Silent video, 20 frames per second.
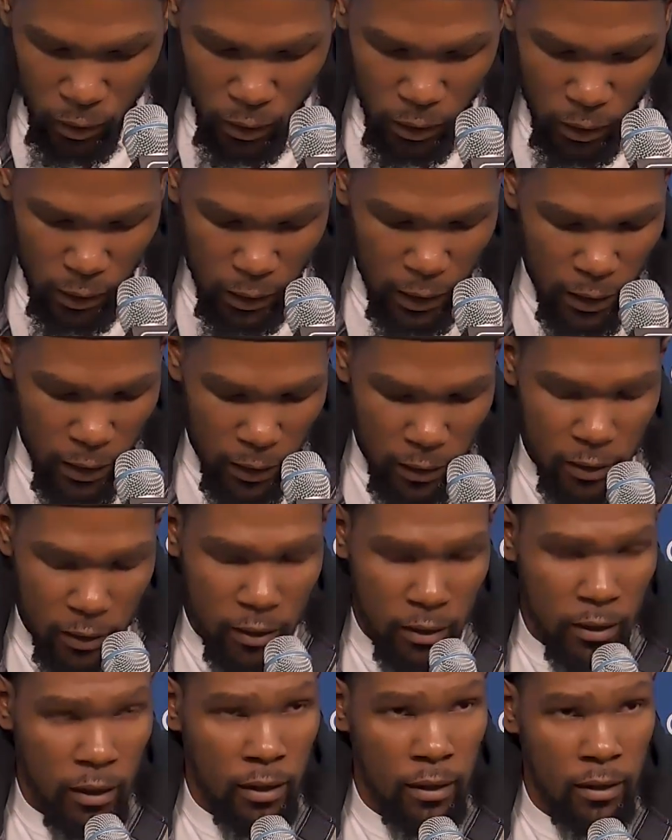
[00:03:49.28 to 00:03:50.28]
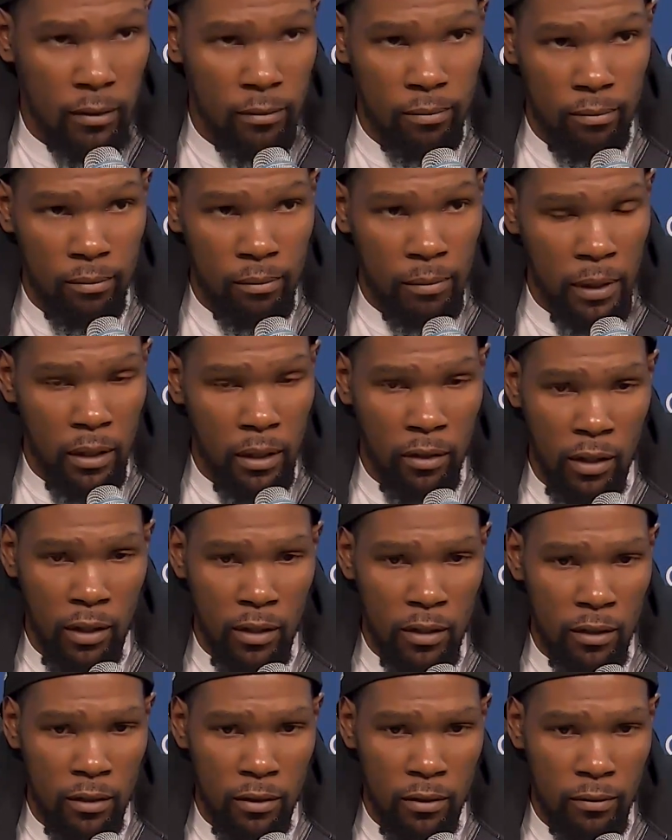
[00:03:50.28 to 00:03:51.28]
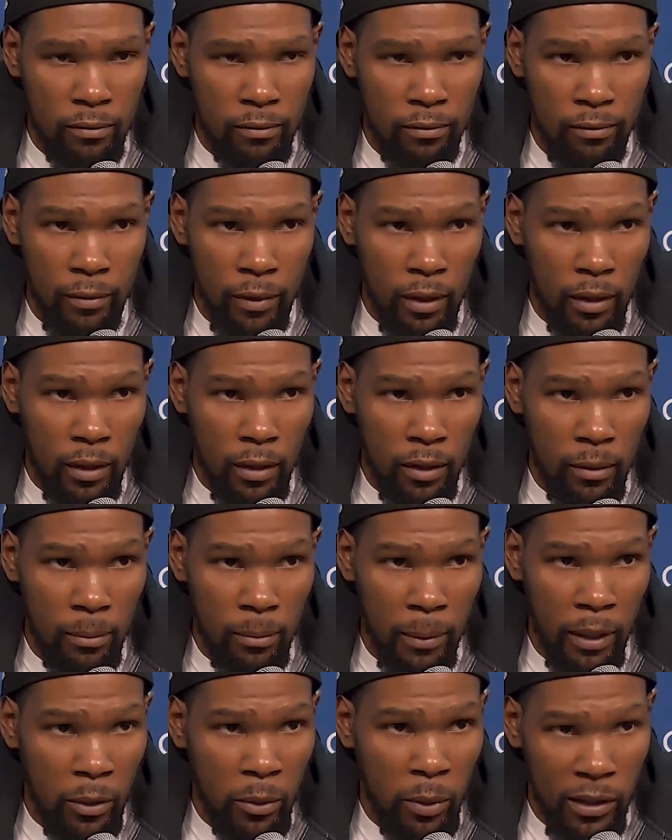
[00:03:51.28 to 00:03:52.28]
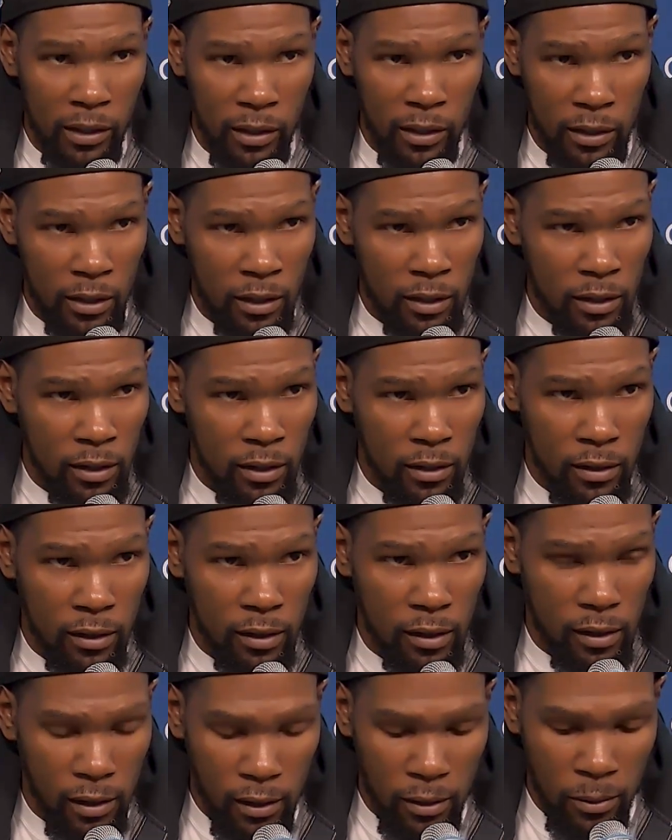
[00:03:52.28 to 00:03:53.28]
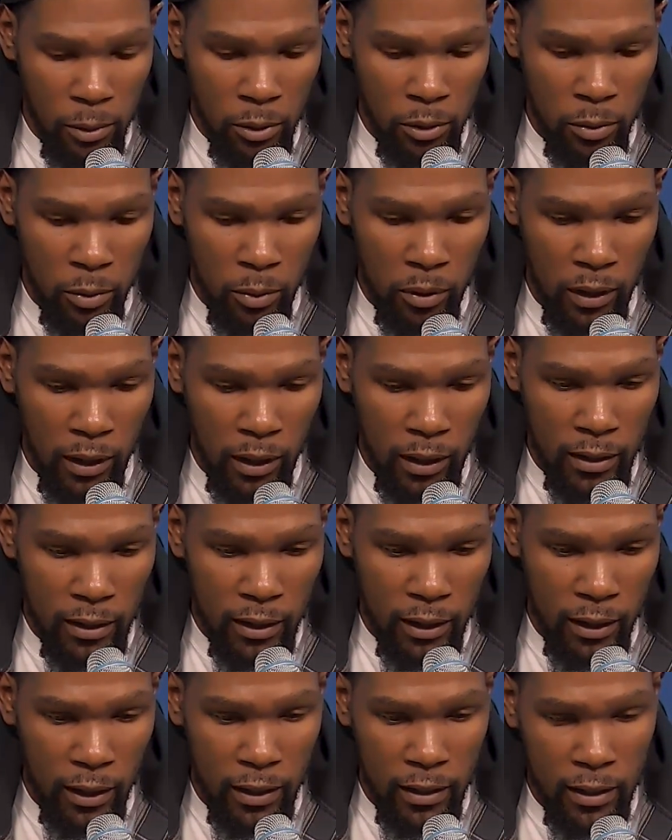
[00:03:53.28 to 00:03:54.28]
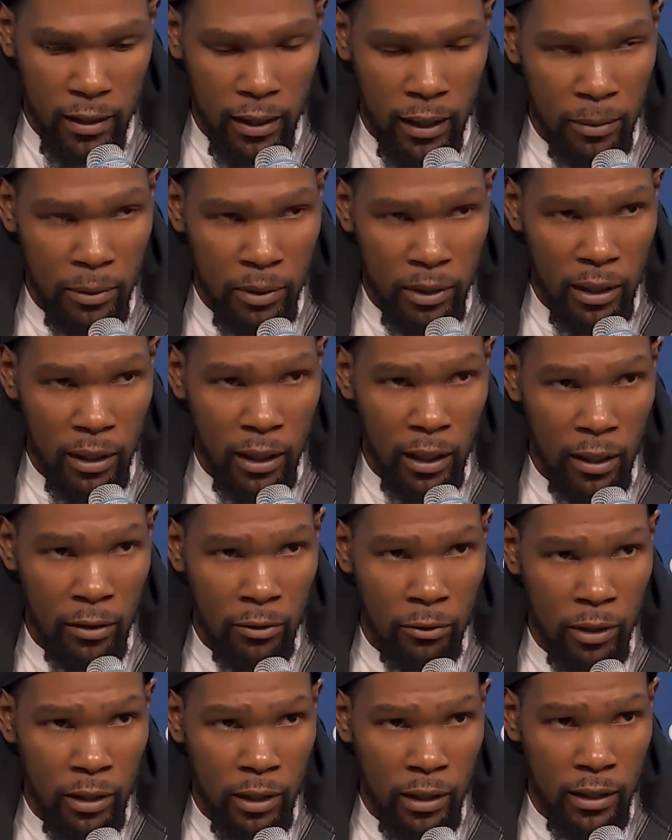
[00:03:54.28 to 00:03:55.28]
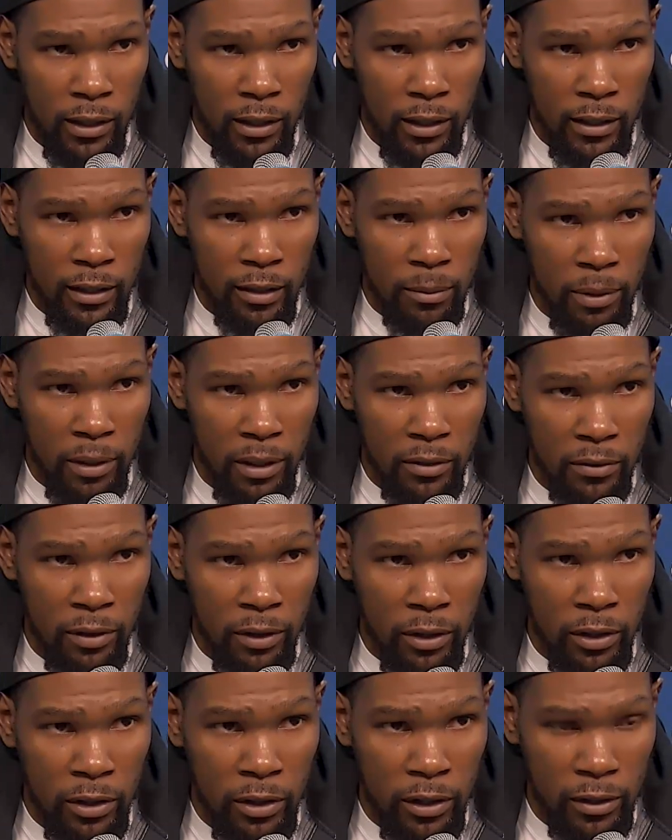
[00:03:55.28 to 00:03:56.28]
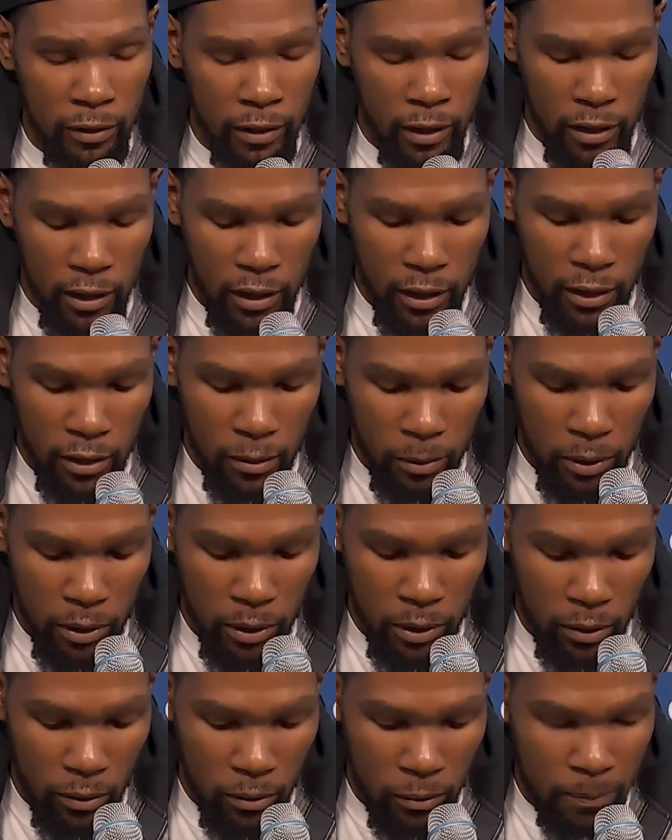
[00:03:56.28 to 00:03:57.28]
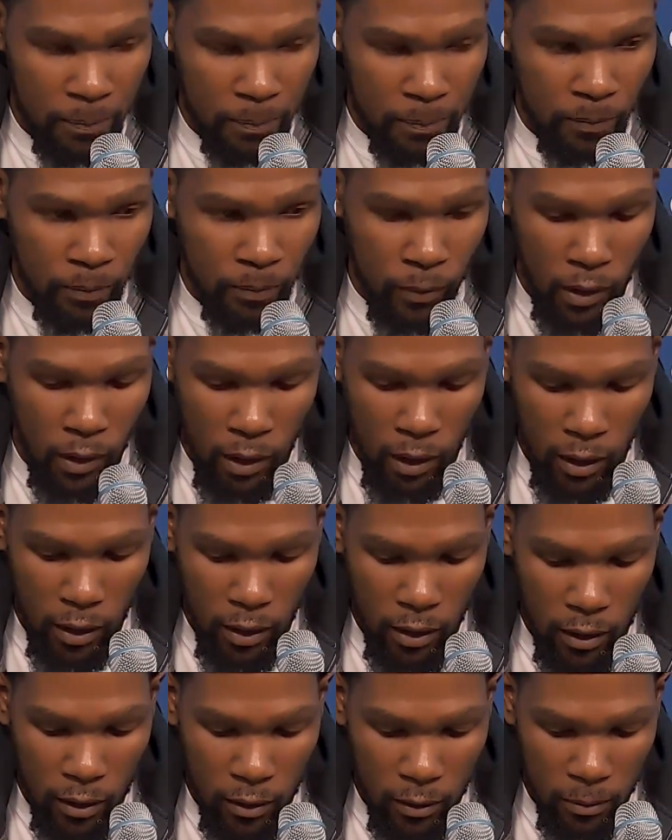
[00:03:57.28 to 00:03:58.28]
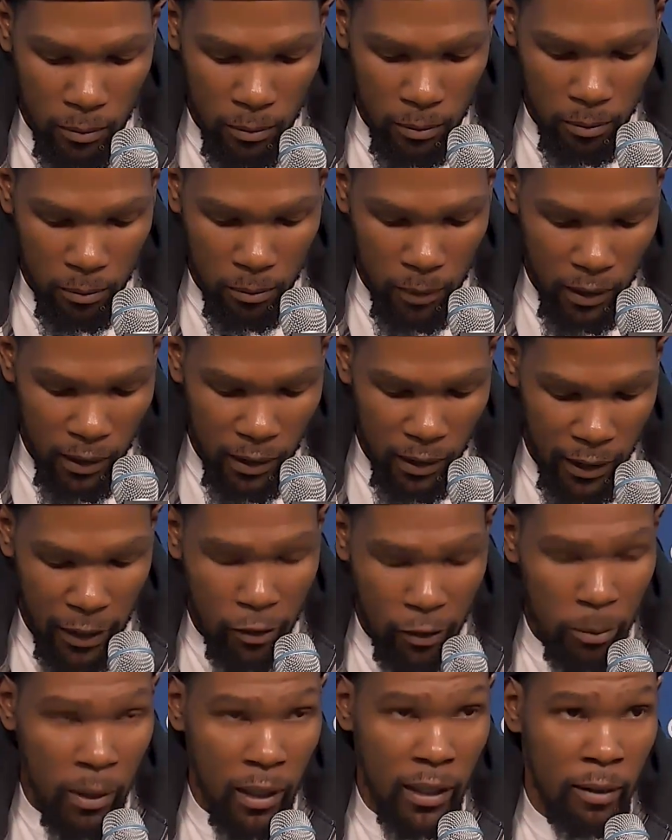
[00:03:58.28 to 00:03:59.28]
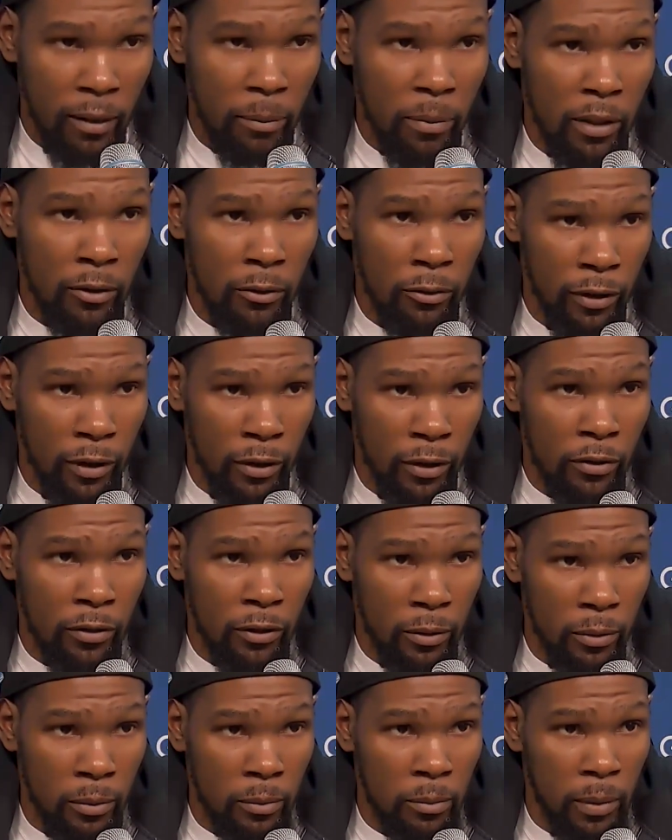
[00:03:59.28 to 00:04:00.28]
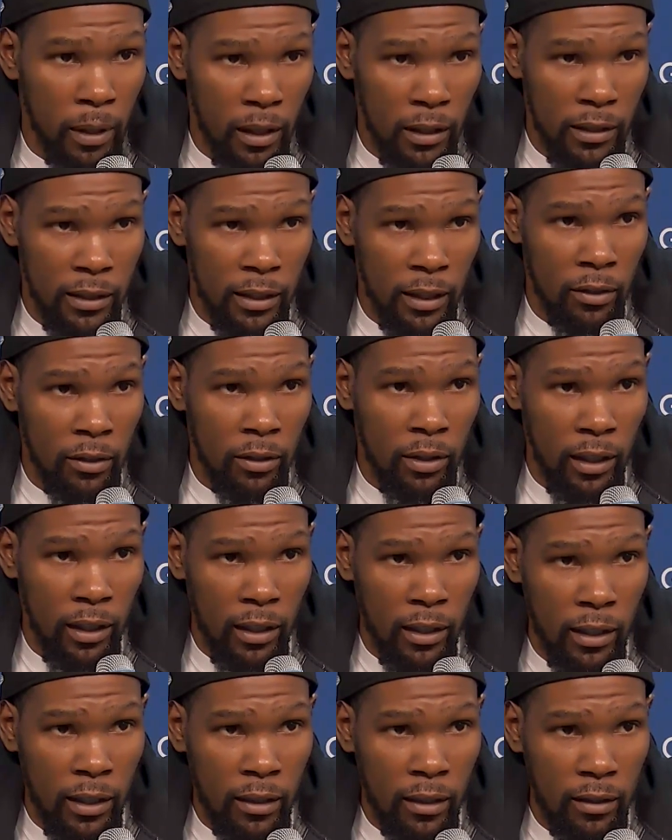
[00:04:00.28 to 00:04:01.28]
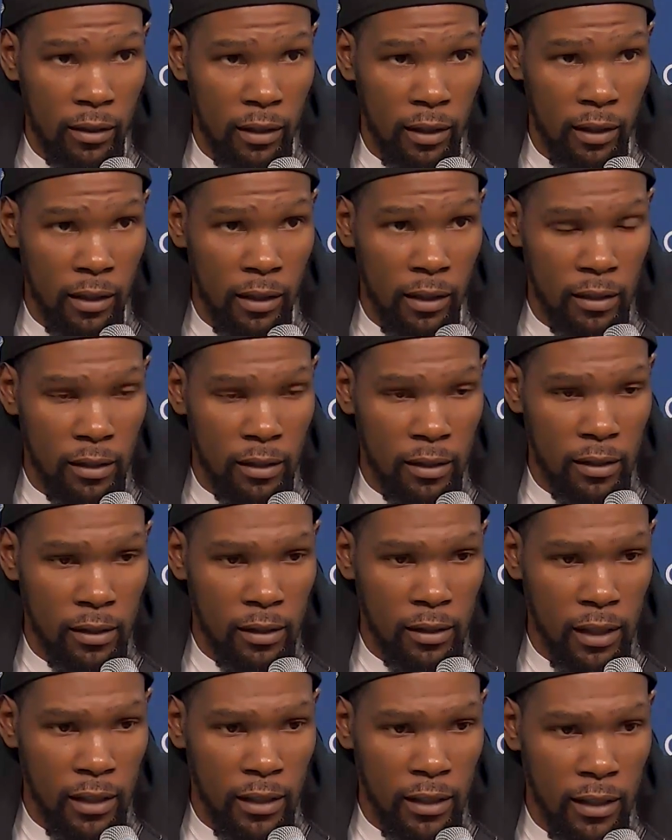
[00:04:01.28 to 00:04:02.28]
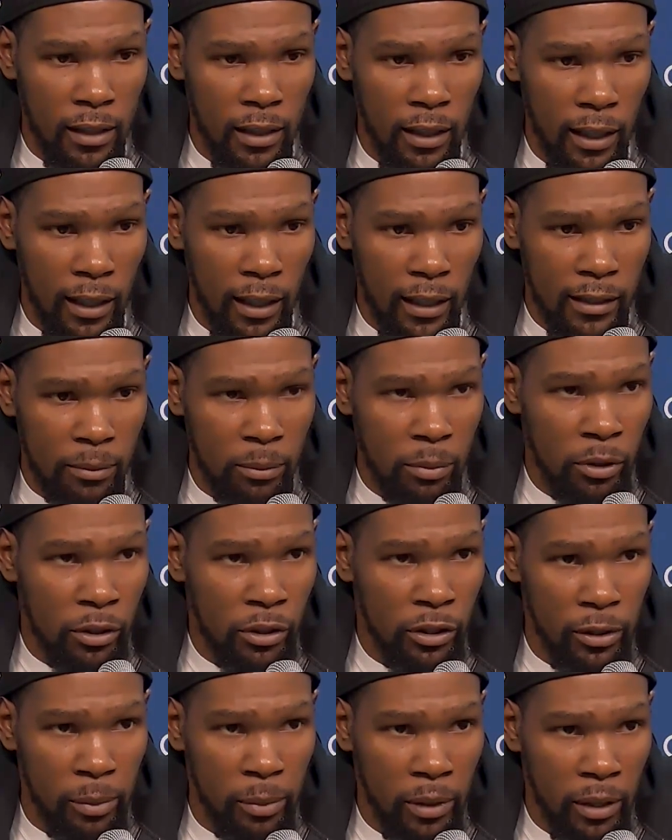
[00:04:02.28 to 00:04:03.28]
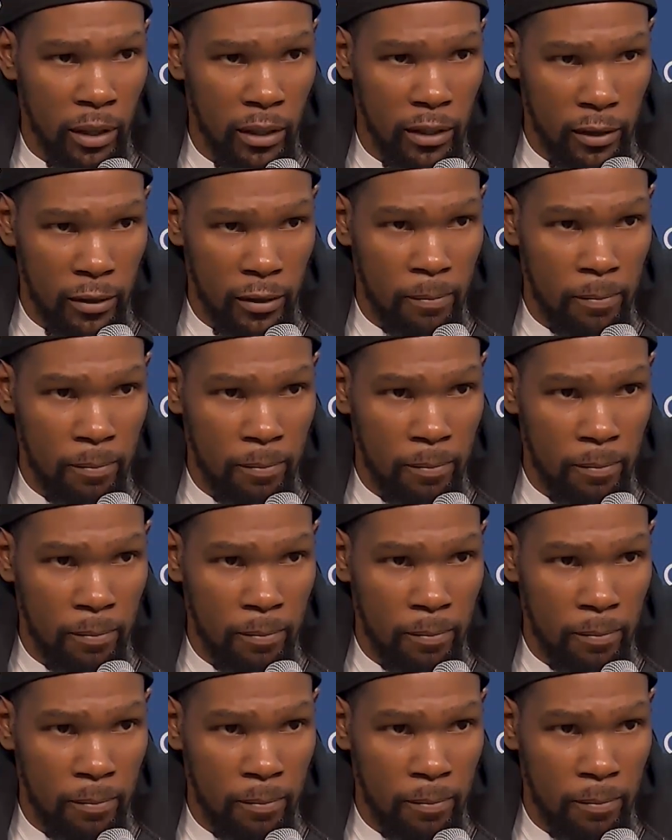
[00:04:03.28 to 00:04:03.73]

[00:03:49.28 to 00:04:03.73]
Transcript: Yeah, just get it, be aggressive, make quick decisions. I think once we, like I said, get stops and get out and run, I think that's the best version of our team. So I think everybody can benefit from boxing getting to the glass and pushing the pace.